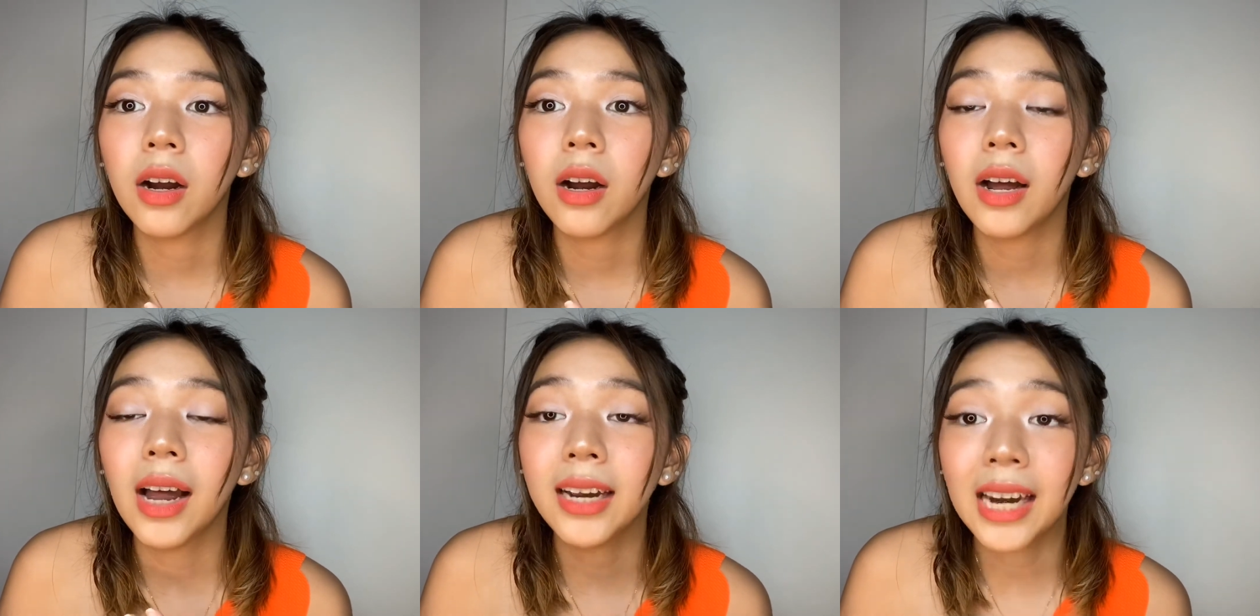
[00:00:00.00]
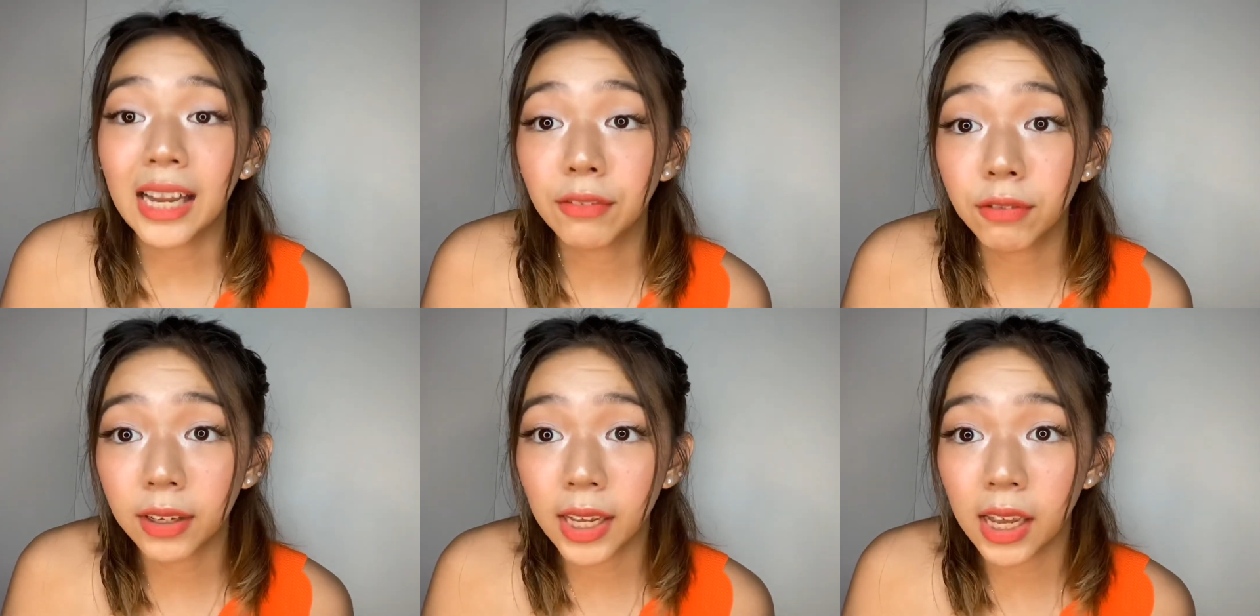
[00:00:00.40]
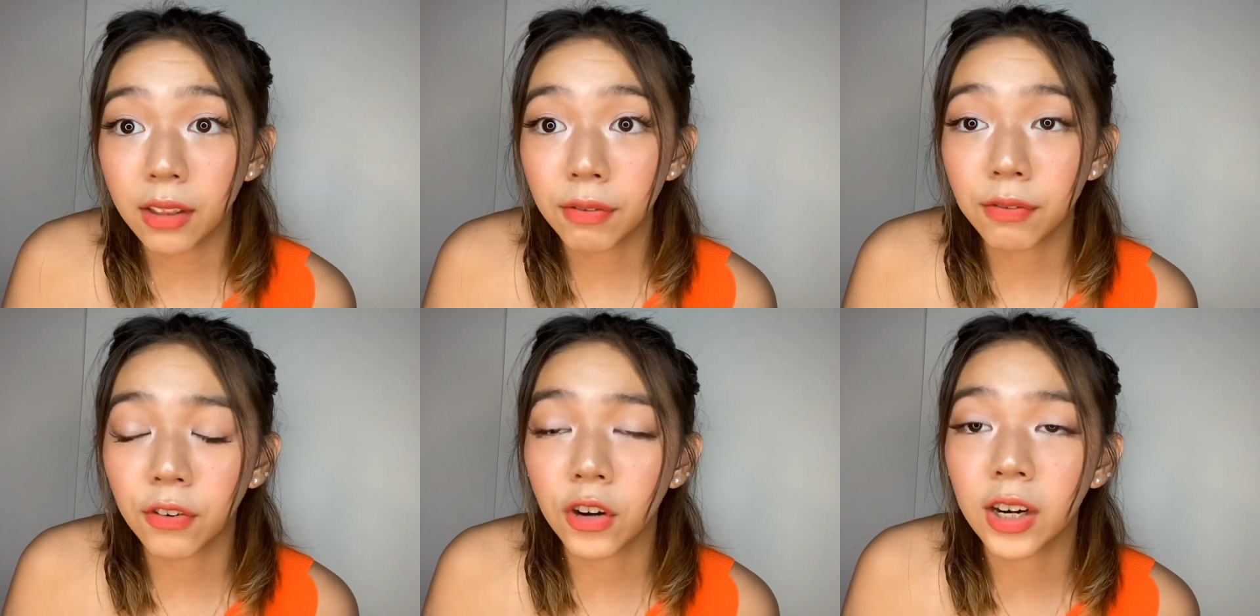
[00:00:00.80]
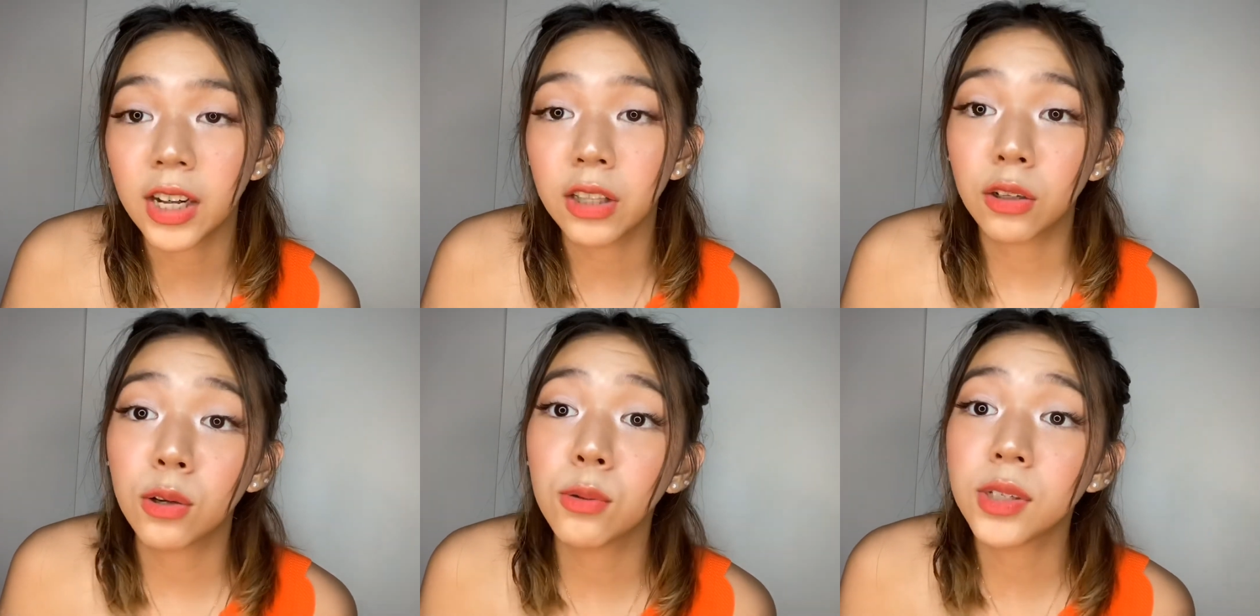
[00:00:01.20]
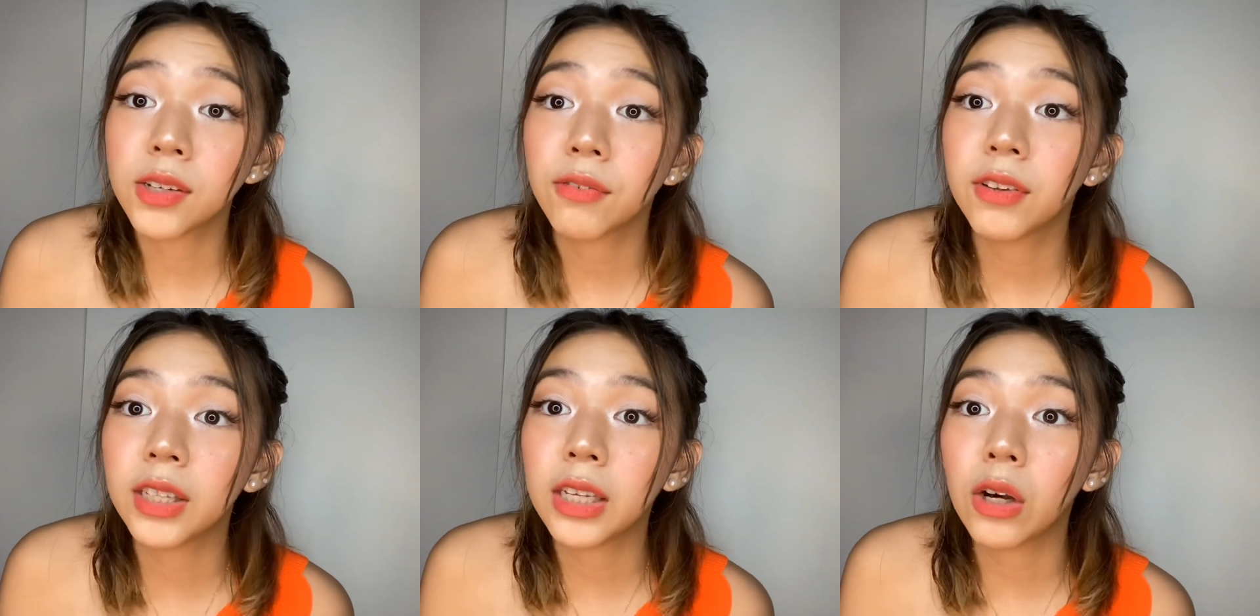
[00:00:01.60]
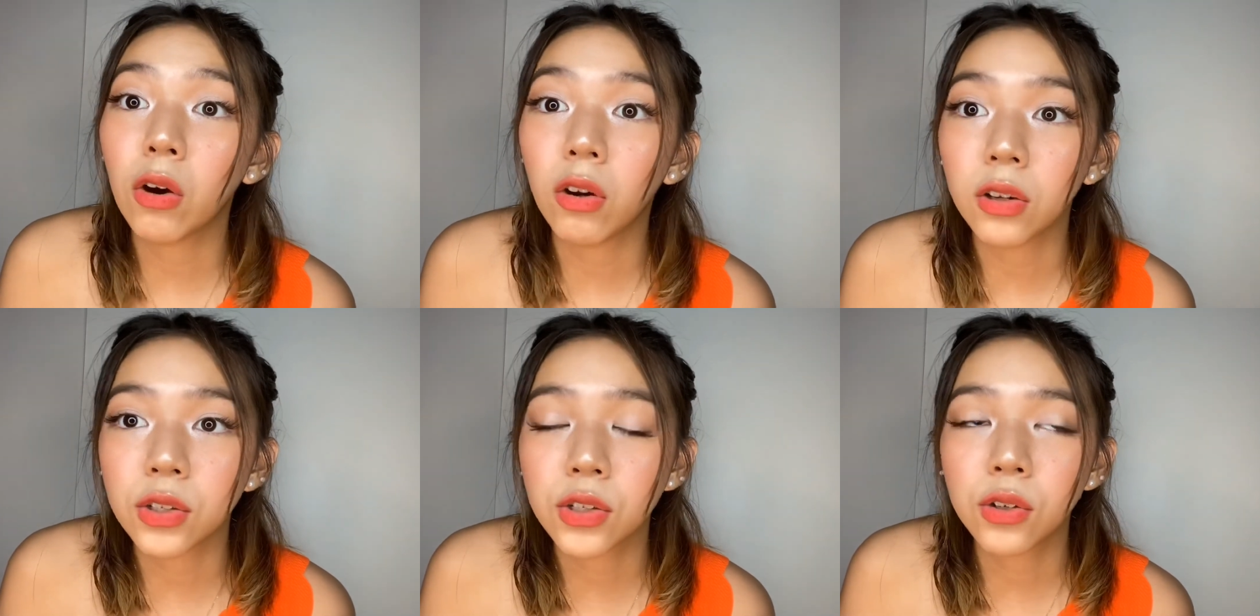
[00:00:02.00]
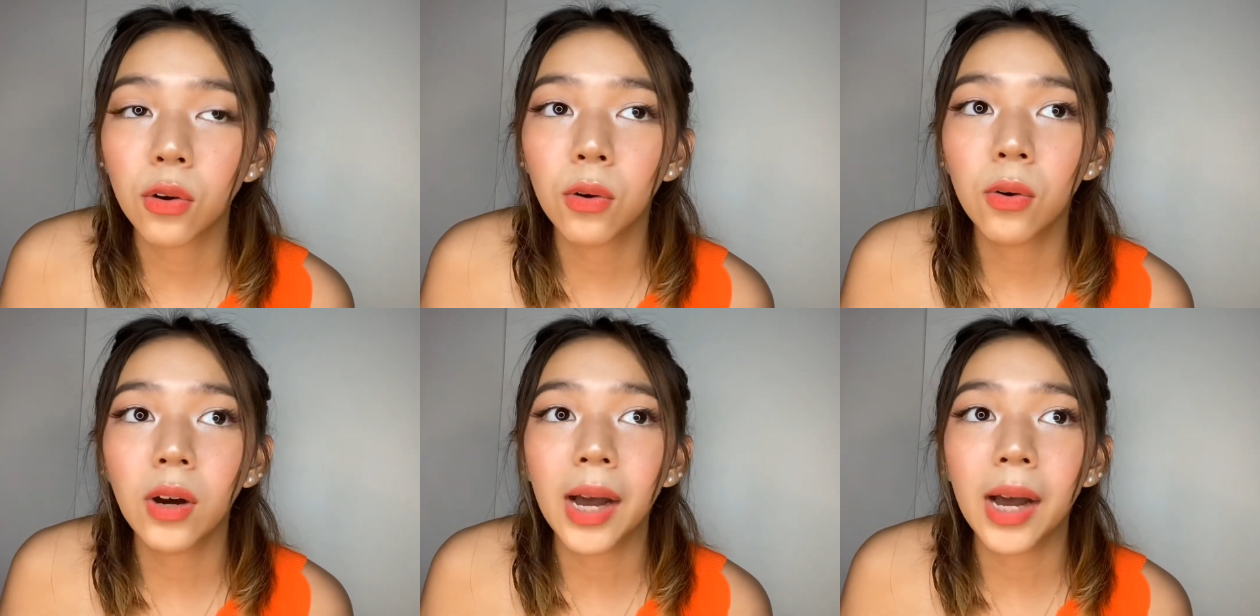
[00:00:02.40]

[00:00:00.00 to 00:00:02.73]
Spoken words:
an advocate for inclusivity also.